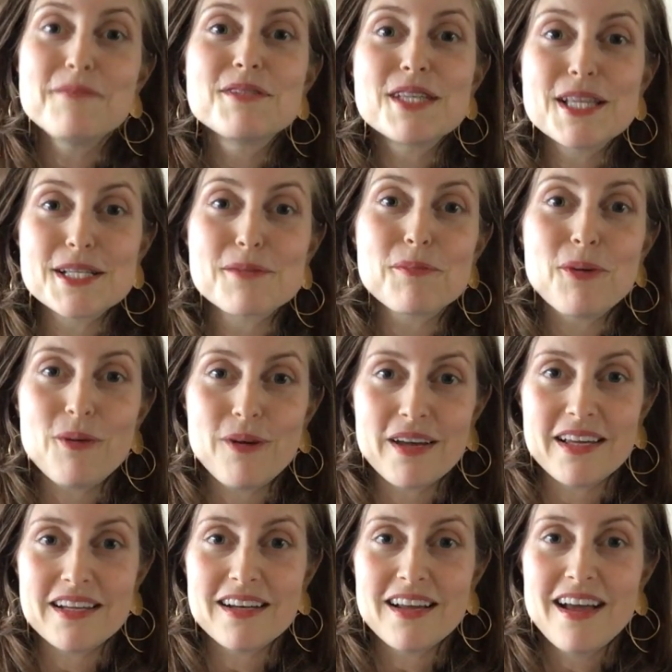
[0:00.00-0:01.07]
to this
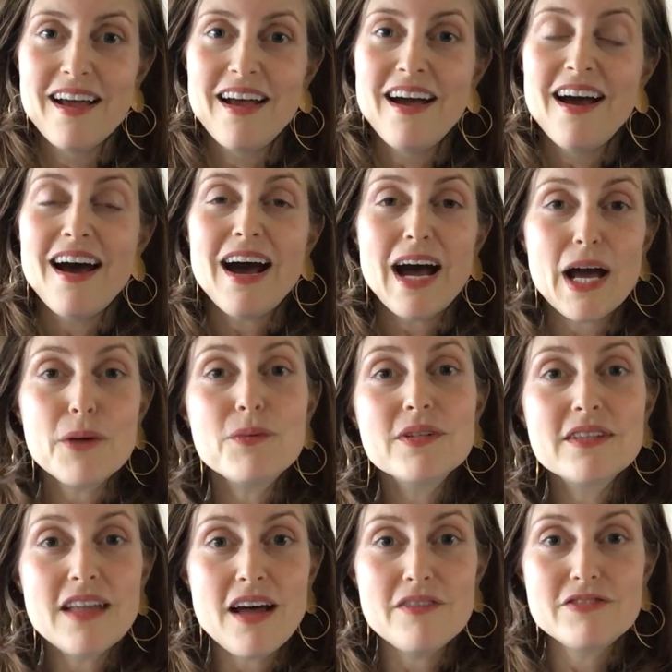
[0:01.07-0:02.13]
point. I
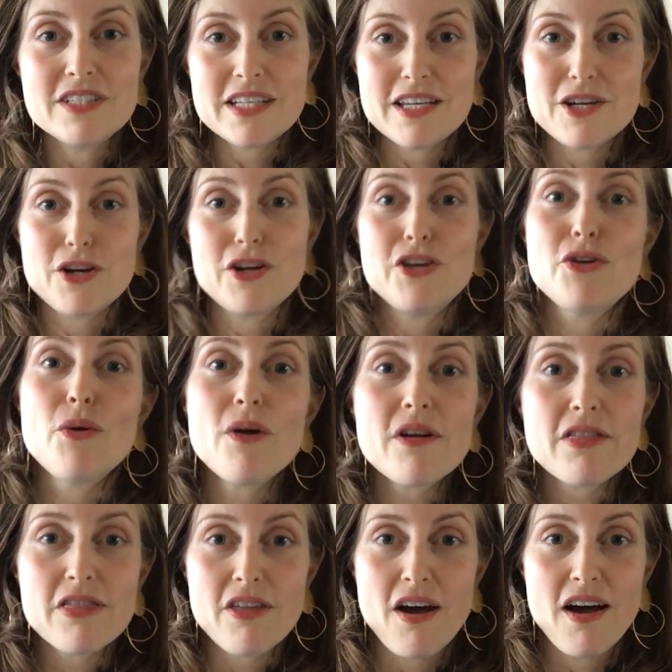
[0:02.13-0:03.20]
would love to hear
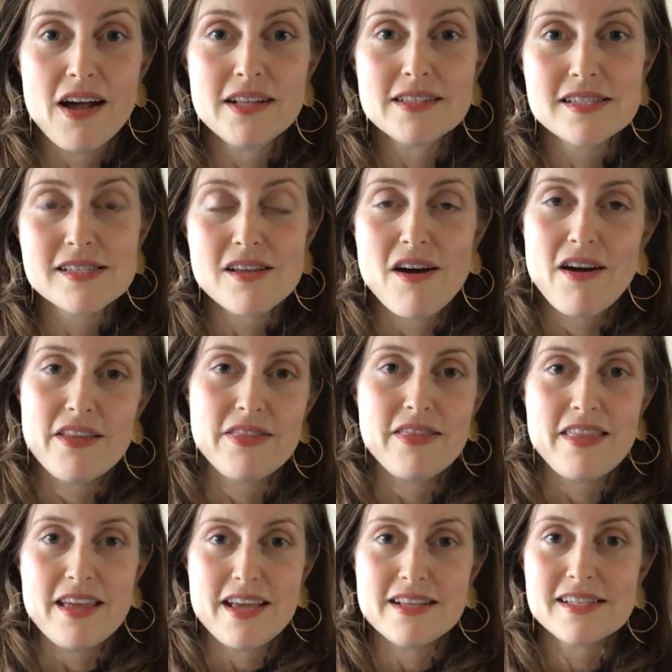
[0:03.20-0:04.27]
your thoughts
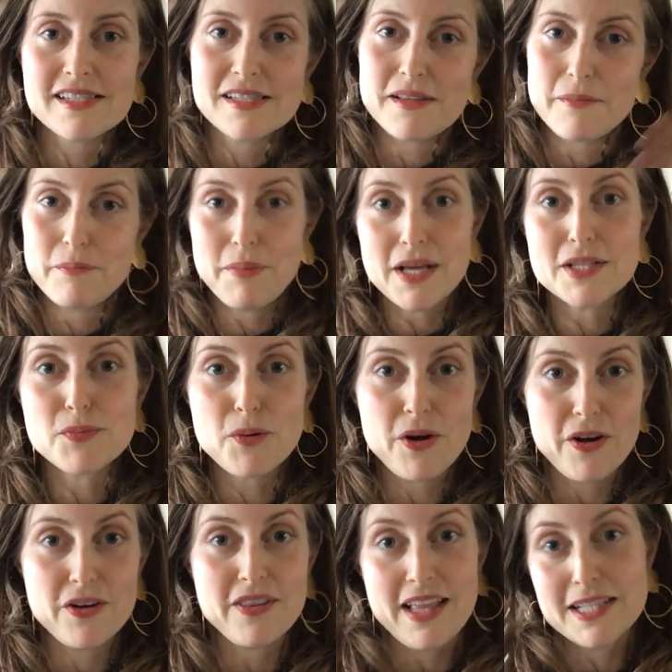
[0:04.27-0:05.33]
on this
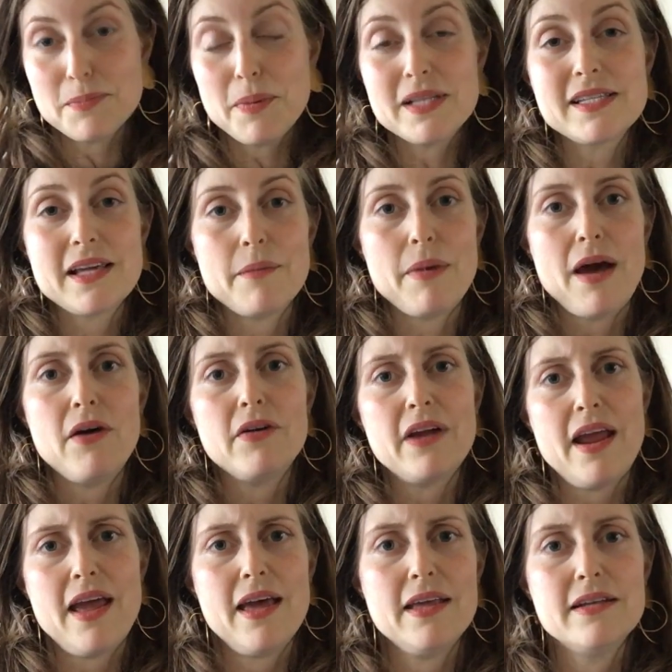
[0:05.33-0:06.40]
buzzword that's buzzing about,
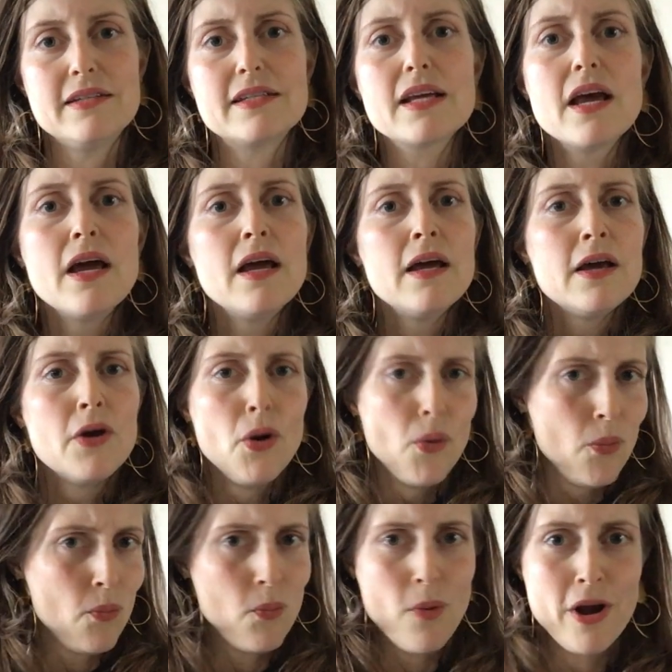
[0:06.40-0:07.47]
and
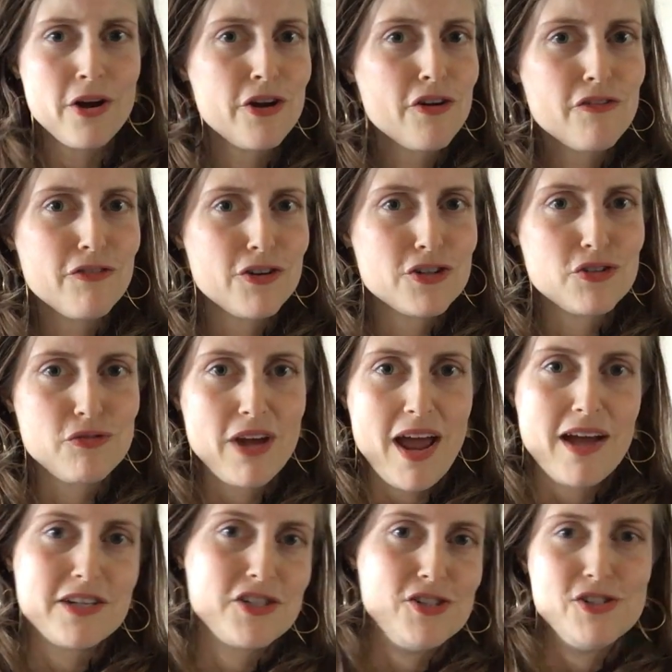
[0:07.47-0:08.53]
what are your first
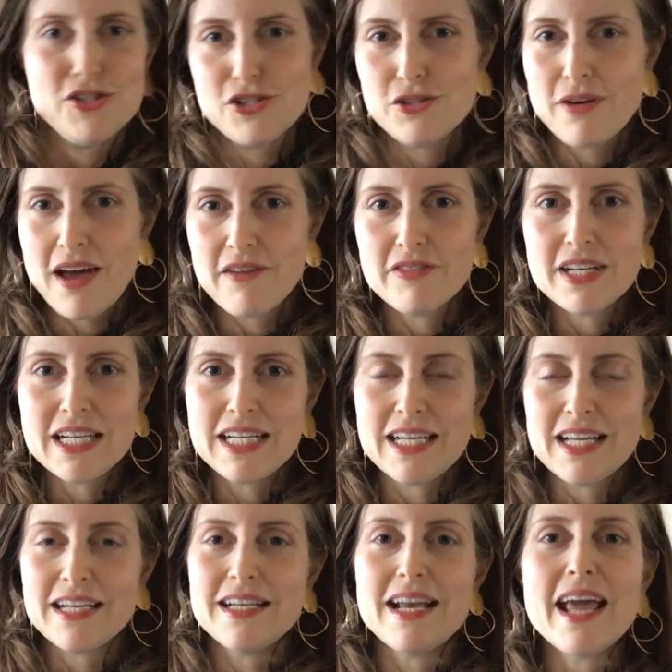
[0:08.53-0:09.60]
reactions? Do you have
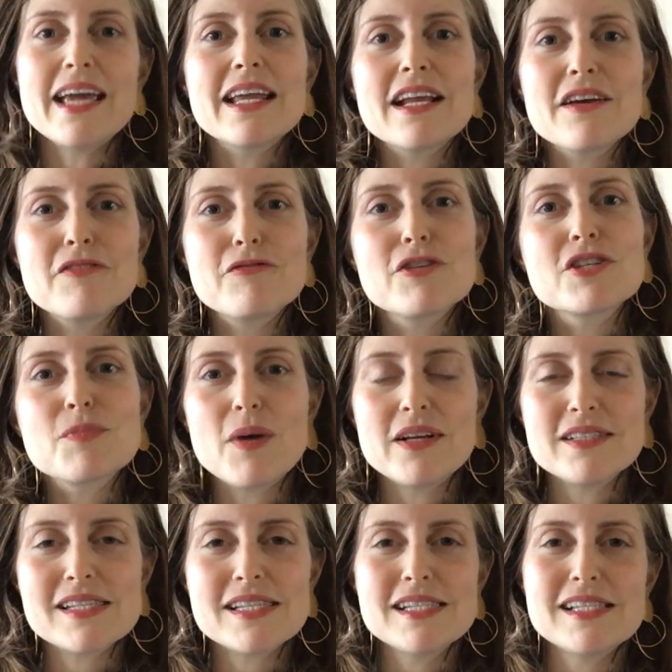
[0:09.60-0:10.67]
any negative
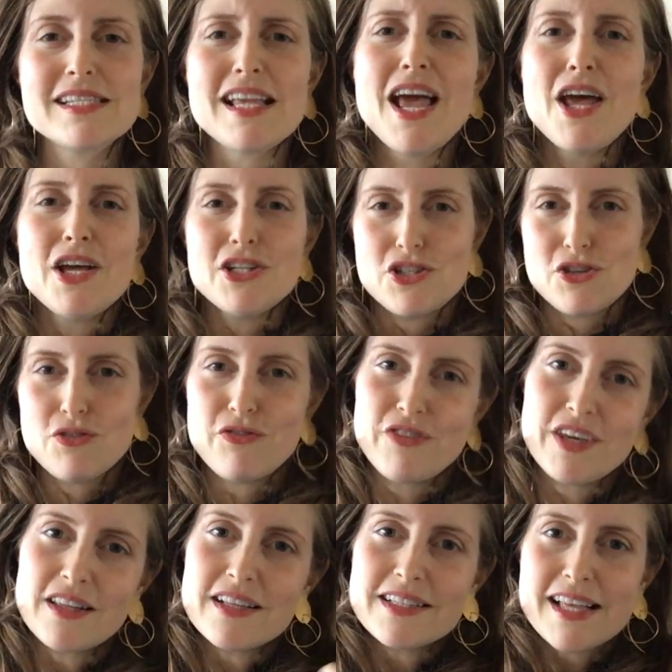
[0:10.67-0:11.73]
responses? Do you
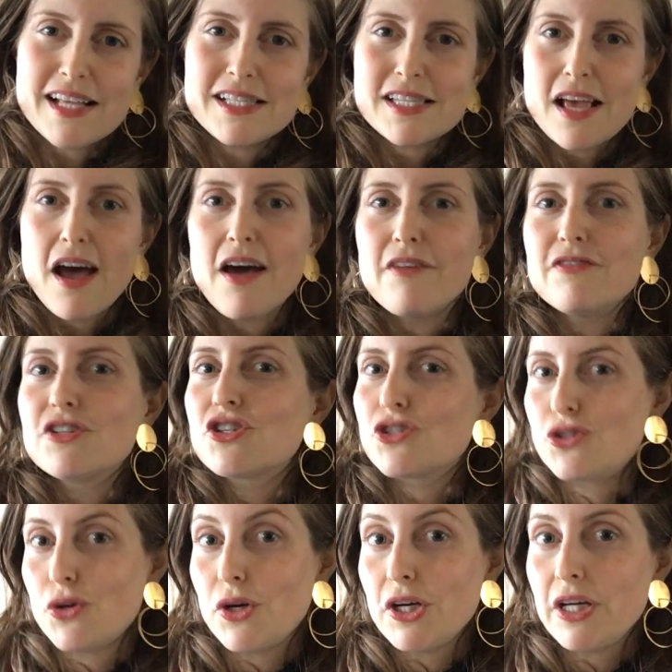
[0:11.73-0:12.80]
feel a sense of
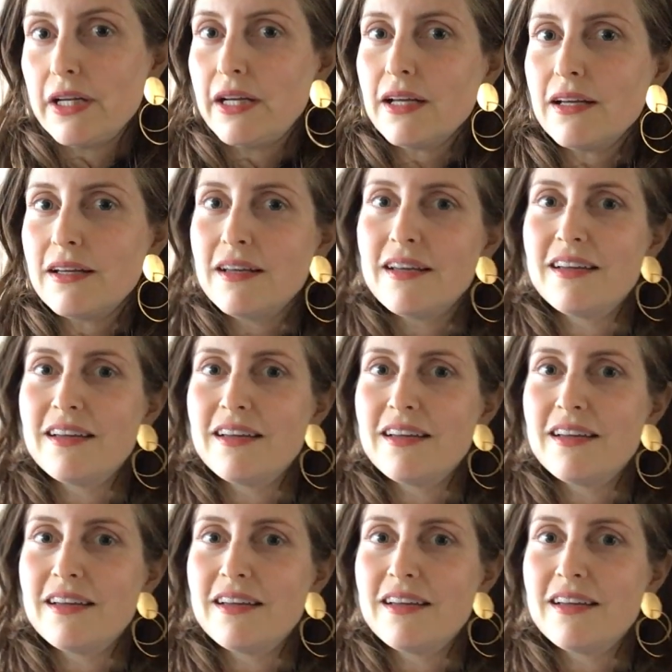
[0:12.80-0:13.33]
should?